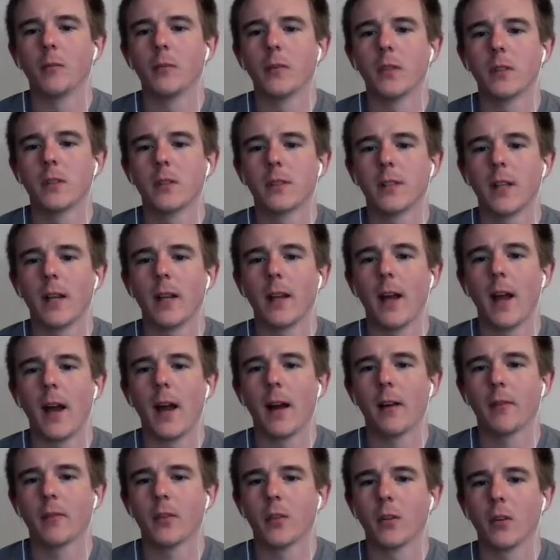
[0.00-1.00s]
Stay
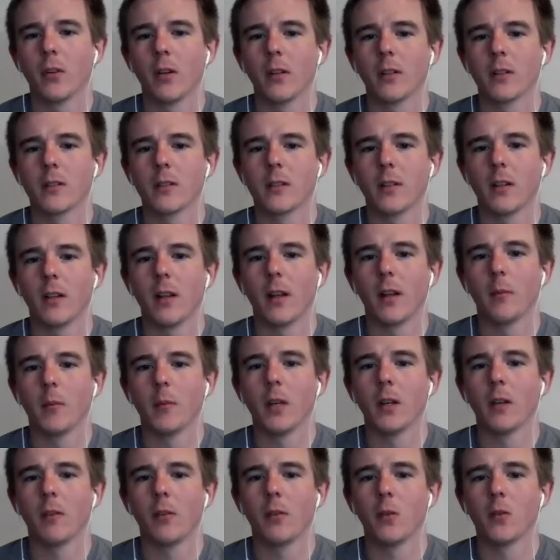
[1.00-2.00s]
after it. I
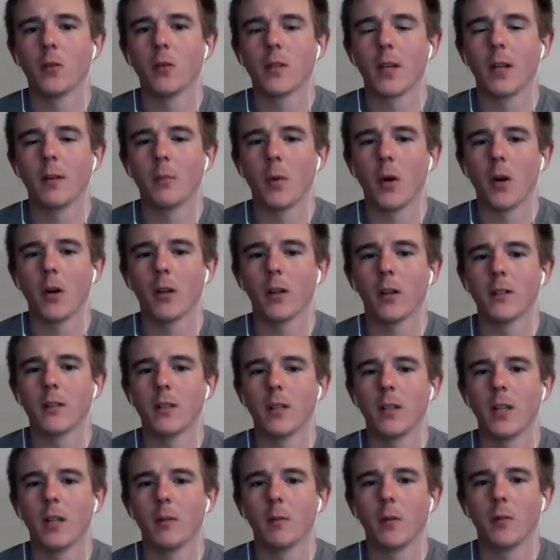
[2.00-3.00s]
mean, if you stay part of the
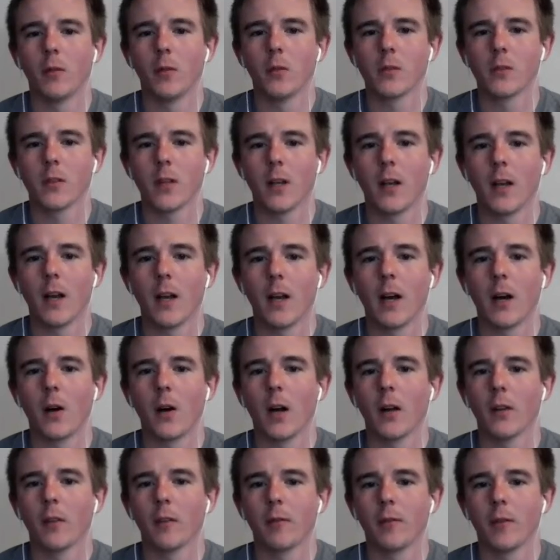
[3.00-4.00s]
team, if you stay out
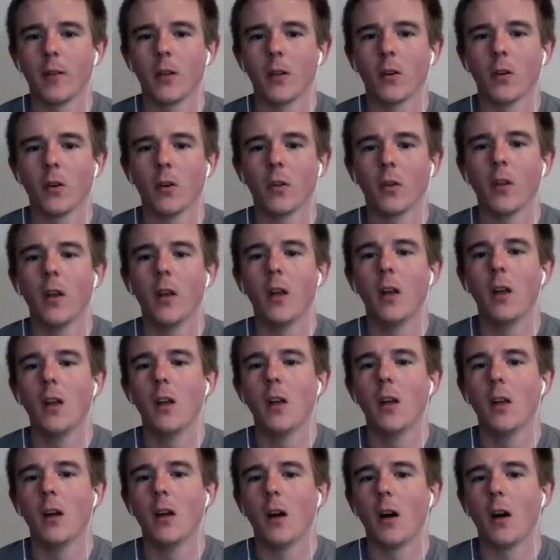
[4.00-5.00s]
on the field,
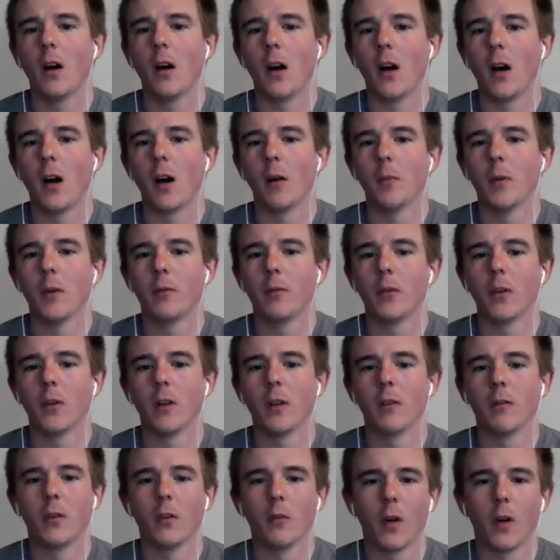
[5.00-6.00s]

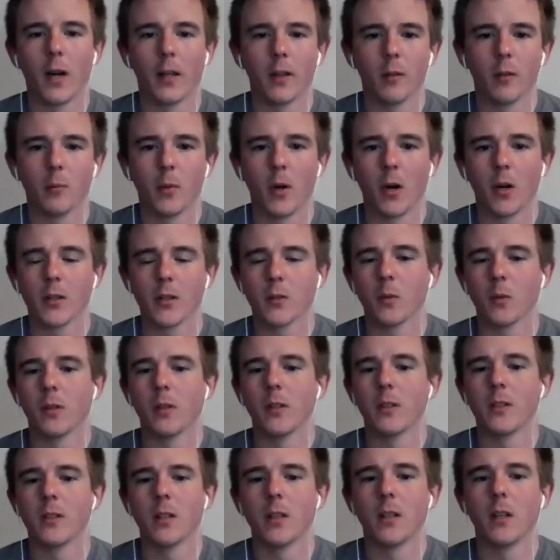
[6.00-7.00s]
if you ride the bus with the
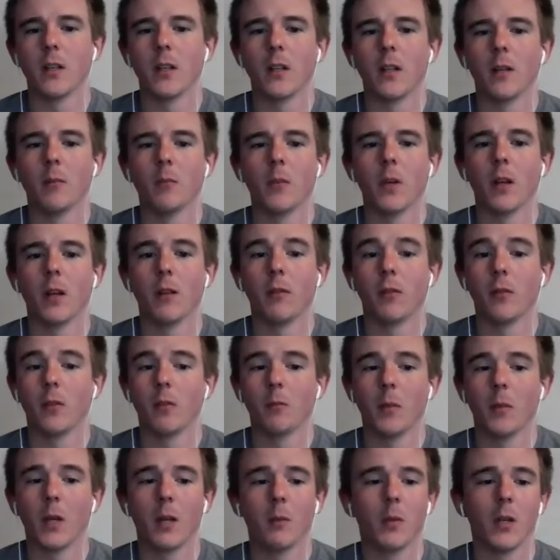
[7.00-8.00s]
team, if
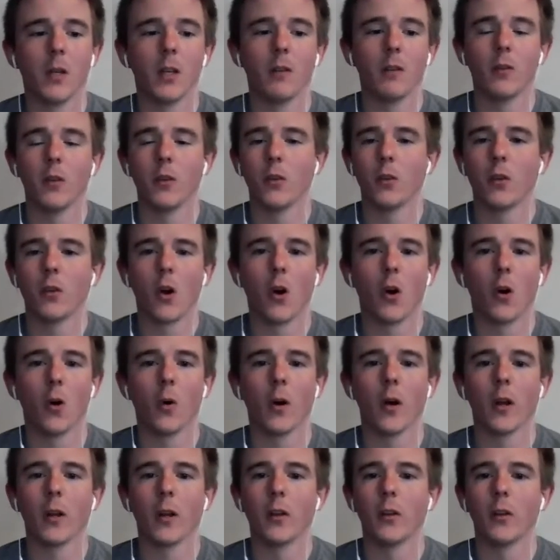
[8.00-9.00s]
maybe even you go
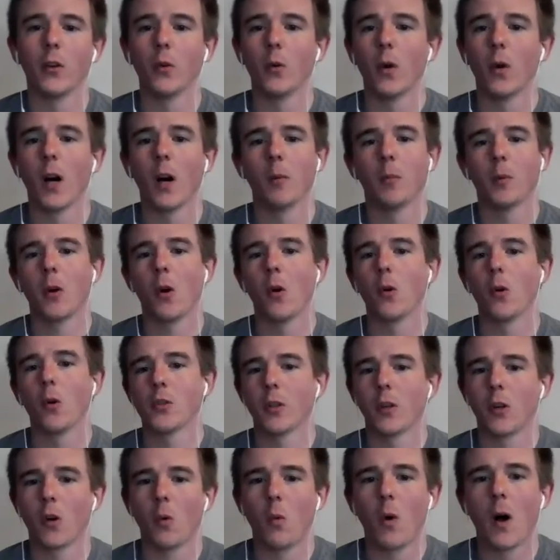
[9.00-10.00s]
and you help coach
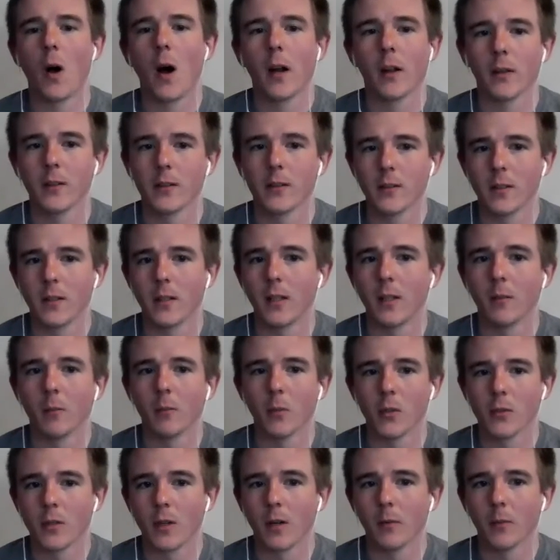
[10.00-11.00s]
a Kiwanis team or
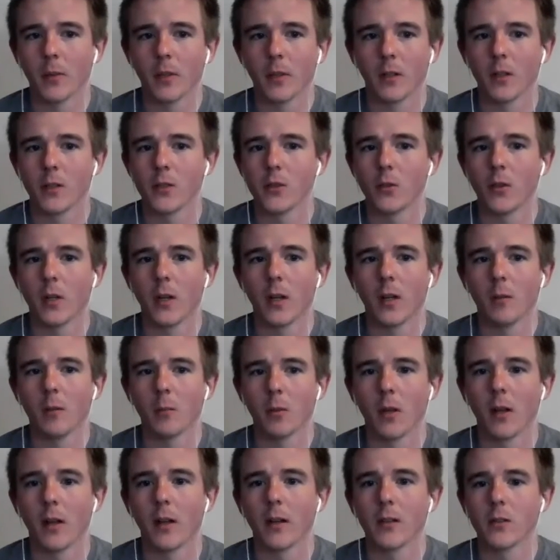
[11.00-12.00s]
something because you can't
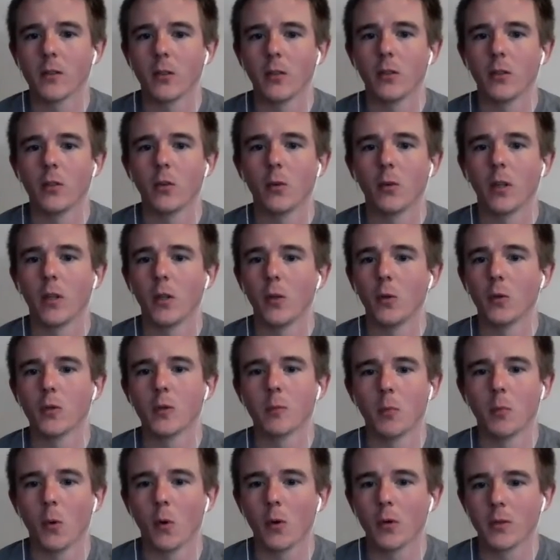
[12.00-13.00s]
play, so you do a youth
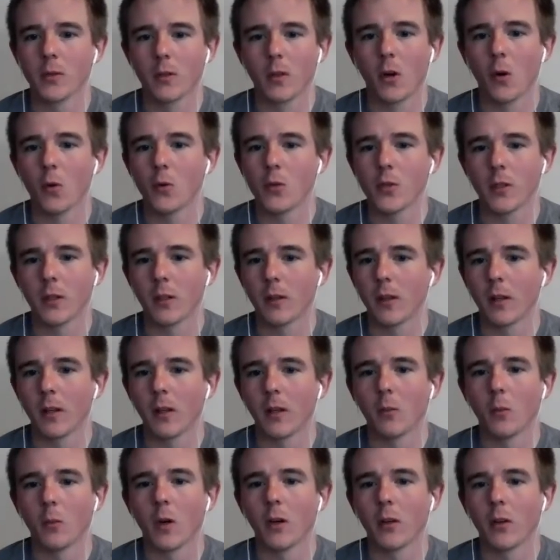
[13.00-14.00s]
sports coaching
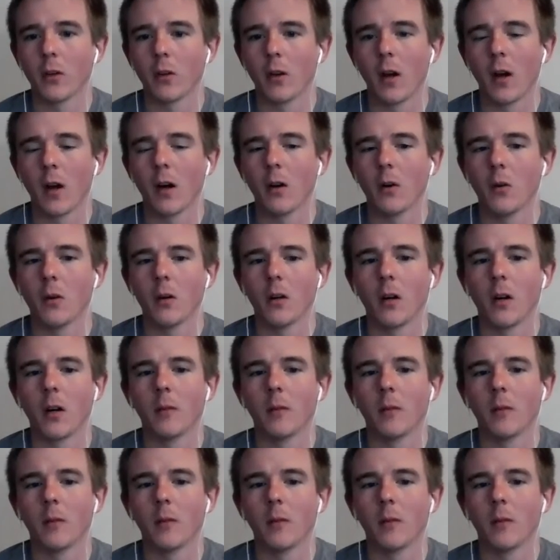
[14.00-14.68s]
thing while you're out.